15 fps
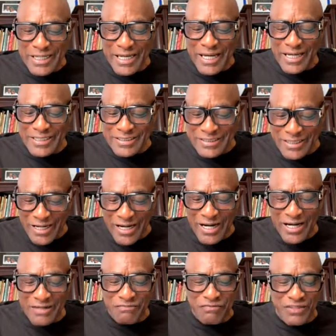and
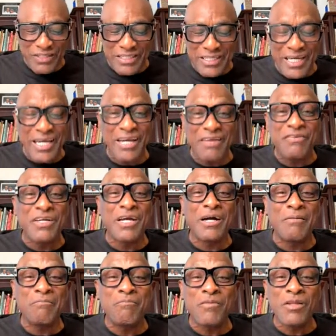God forgave
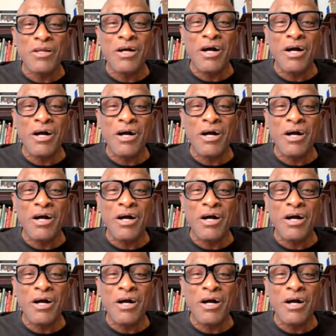him